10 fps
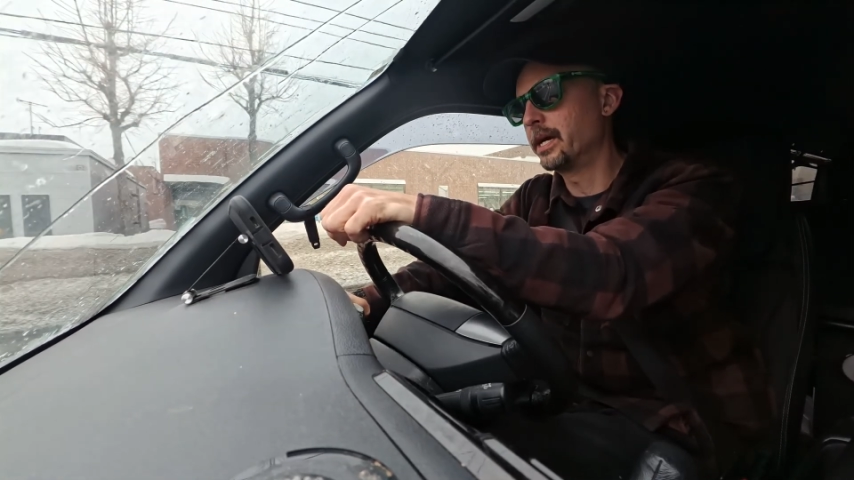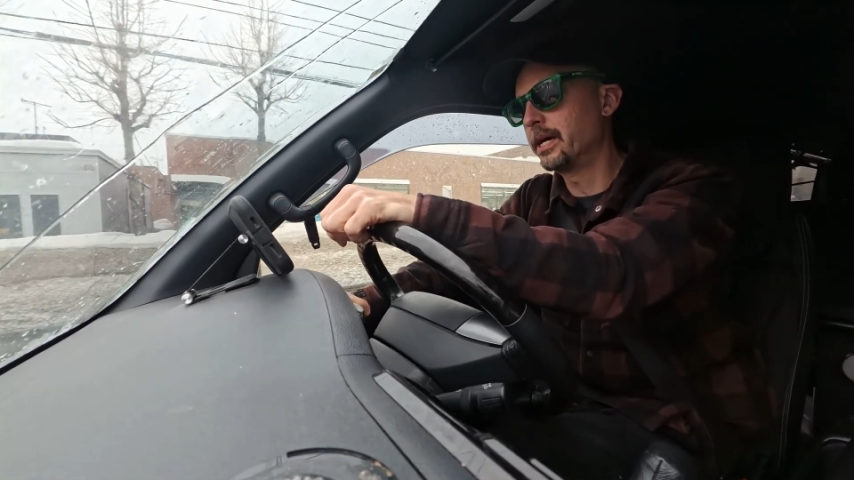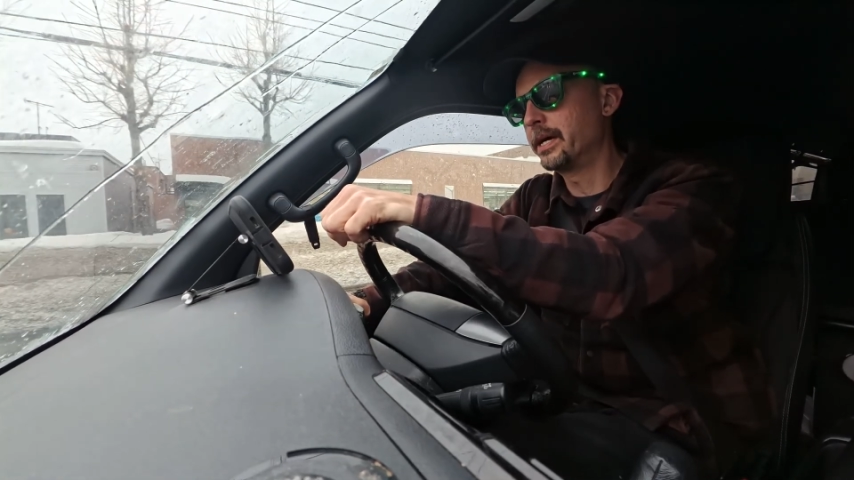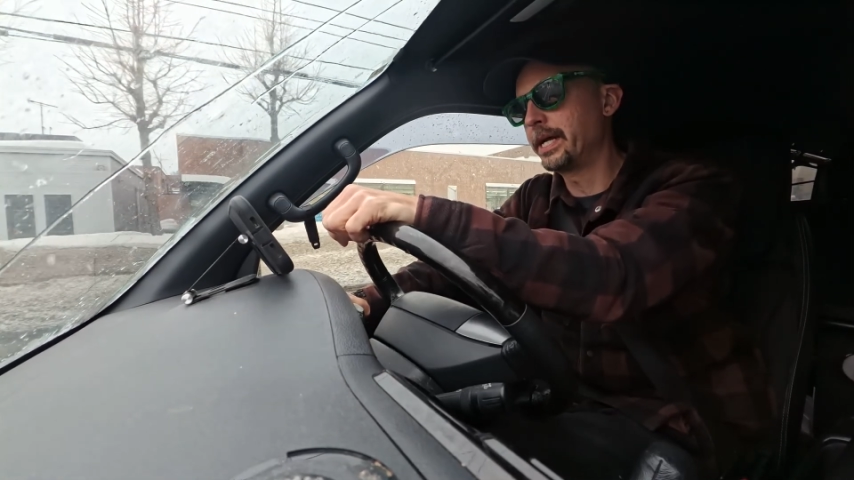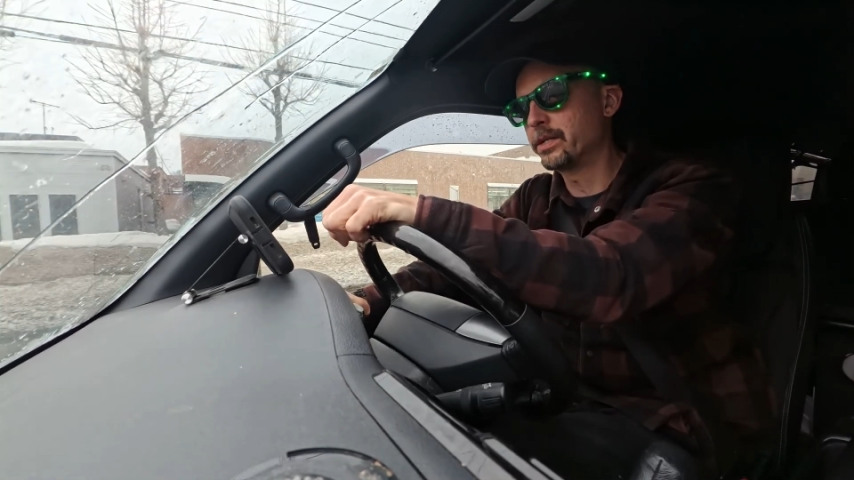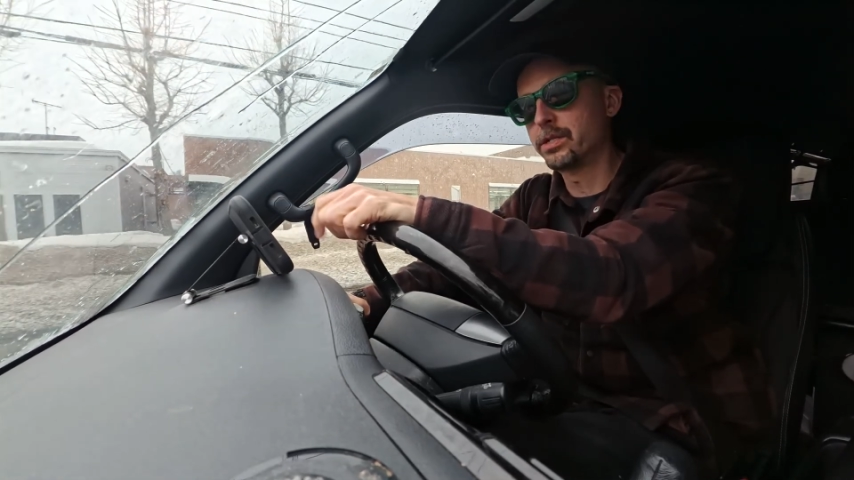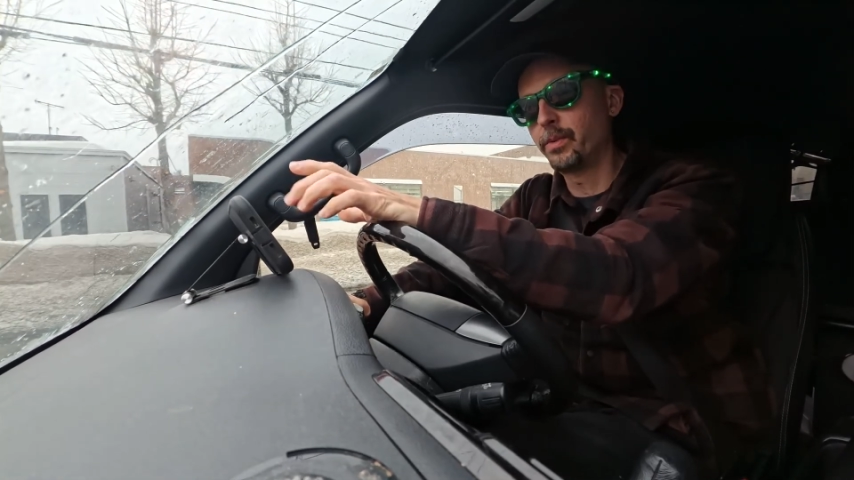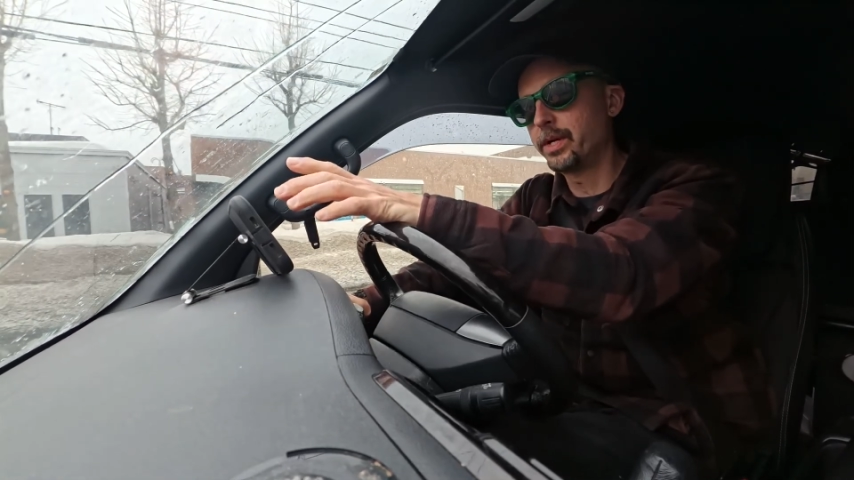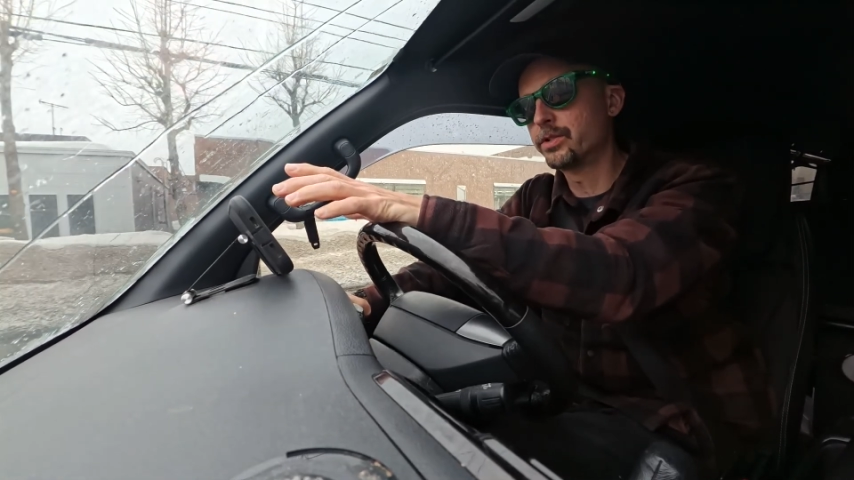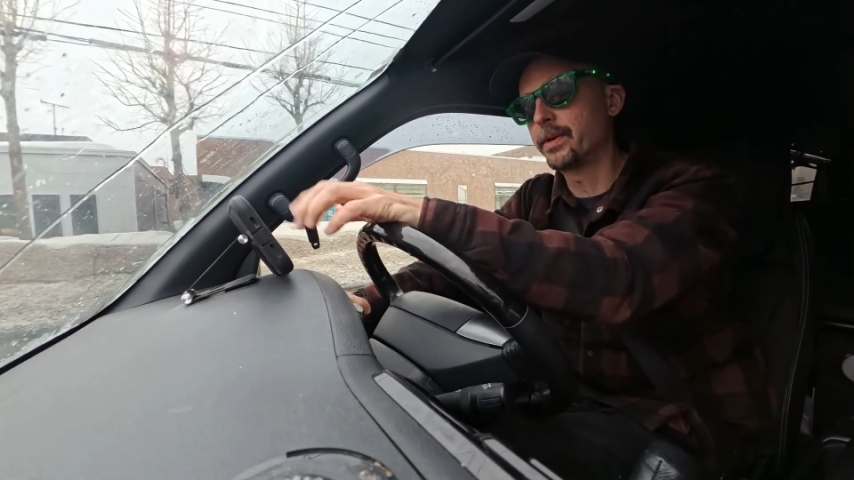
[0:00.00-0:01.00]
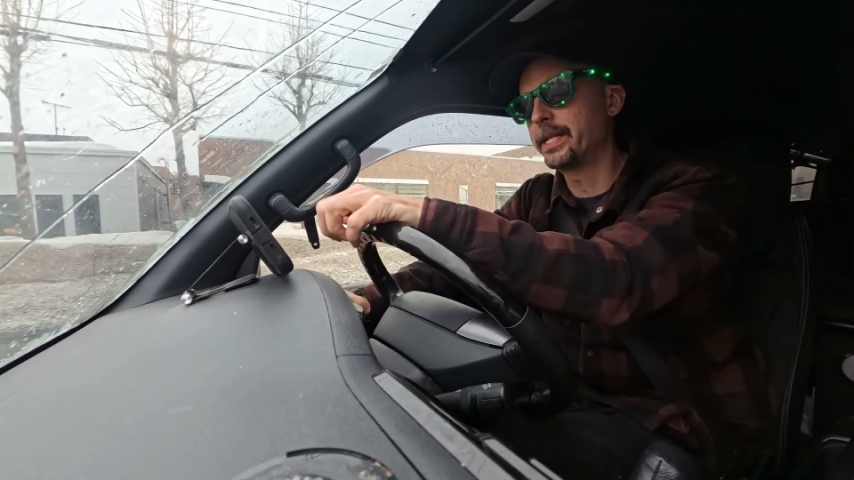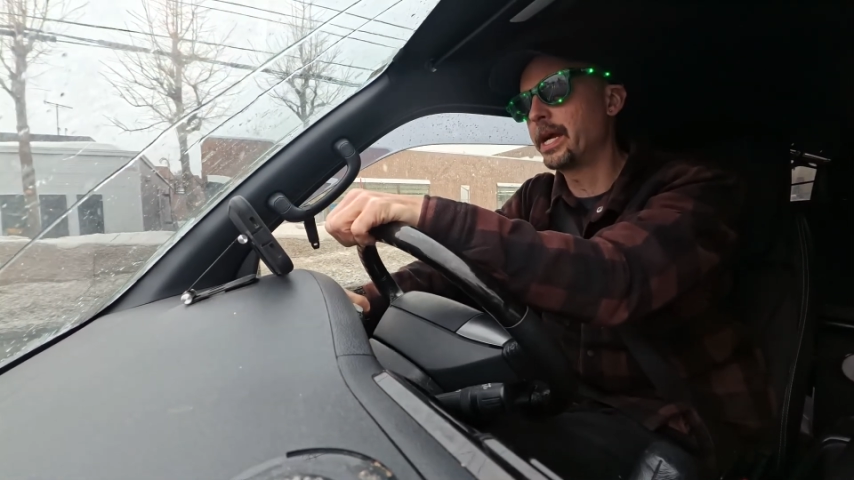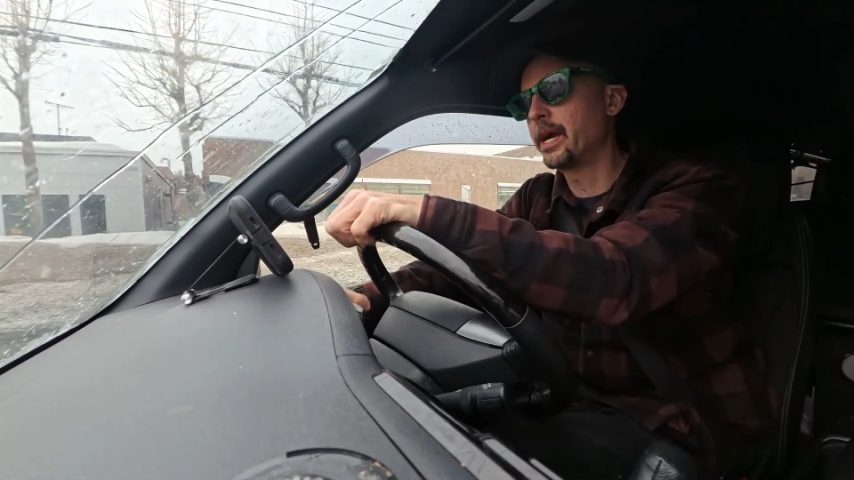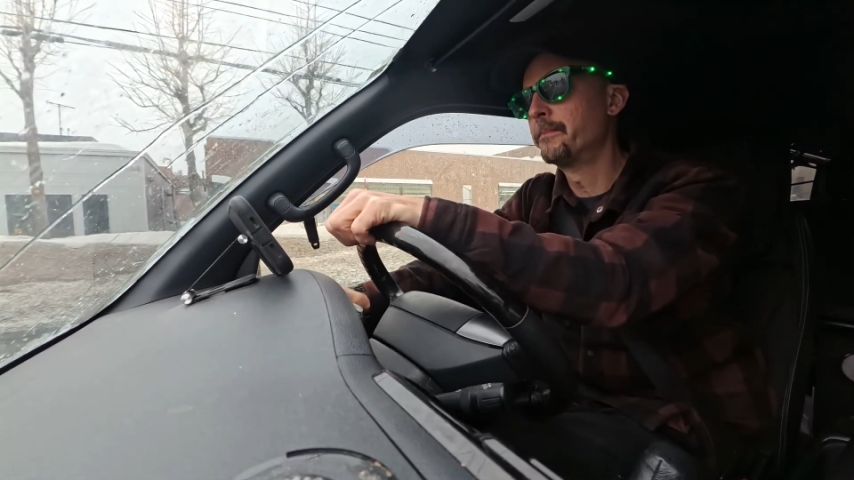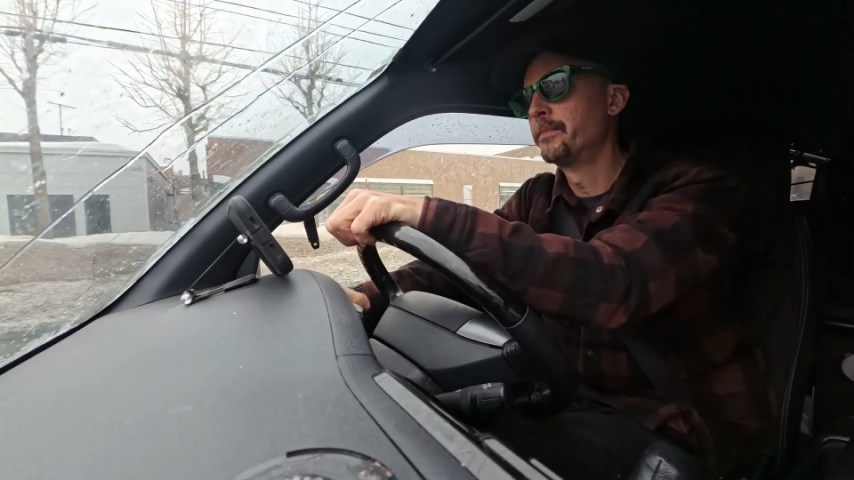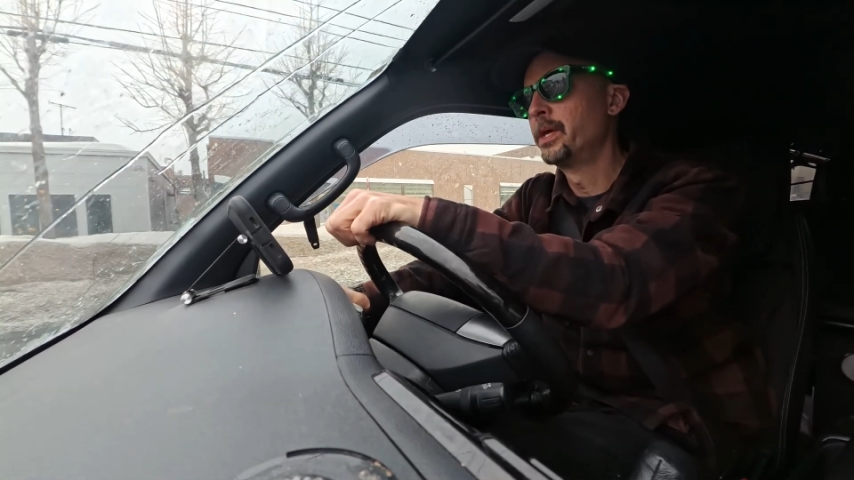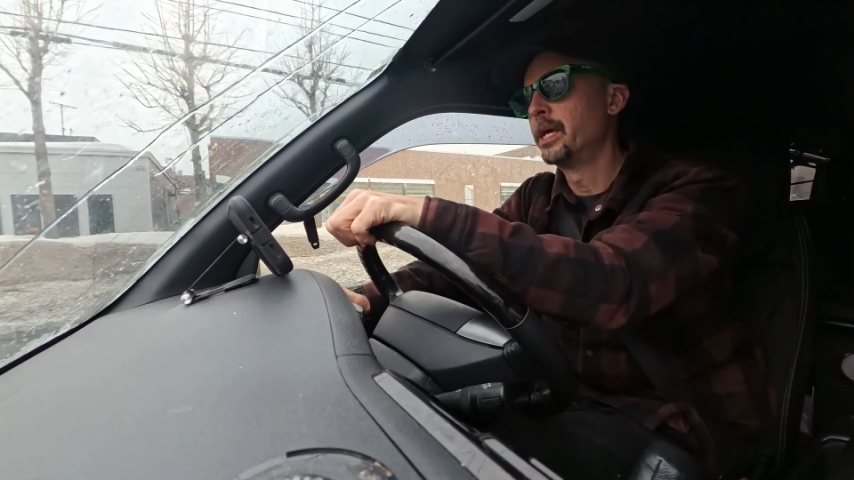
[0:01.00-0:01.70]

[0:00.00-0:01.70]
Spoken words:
announce the winners right there.